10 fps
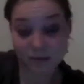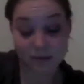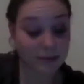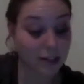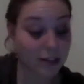
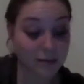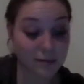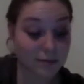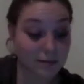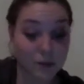And
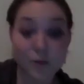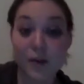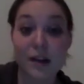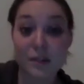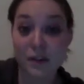so far I
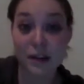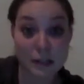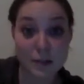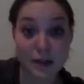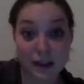haven't found a
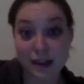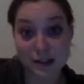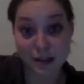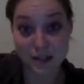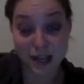spinning class
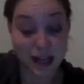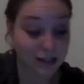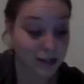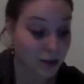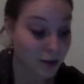outside.
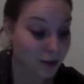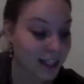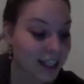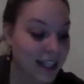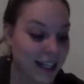So
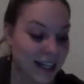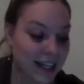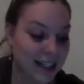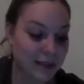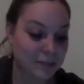
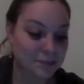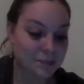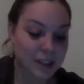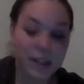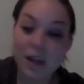
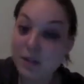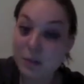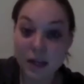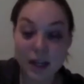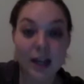love
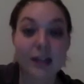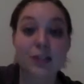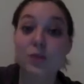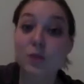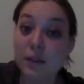spinning. I
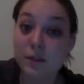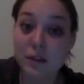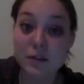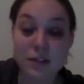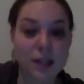do love
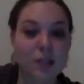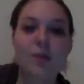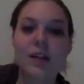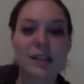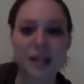lifting. You
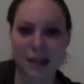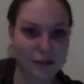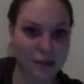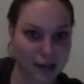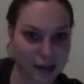can take
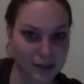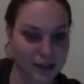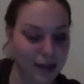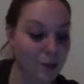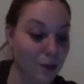everything
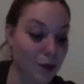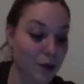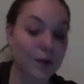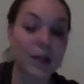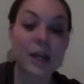outside with
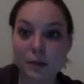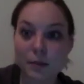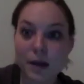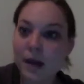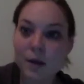you.
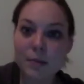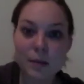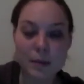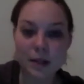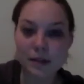But I don't mind
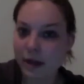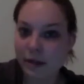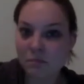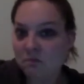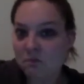being inside.
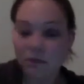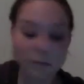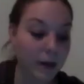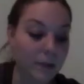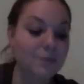
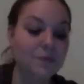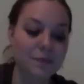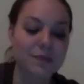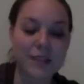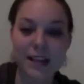But
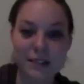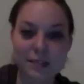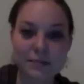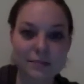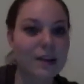yes,
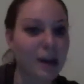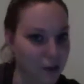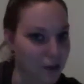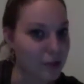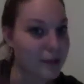I'd
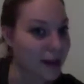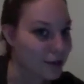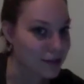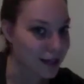rather be outside.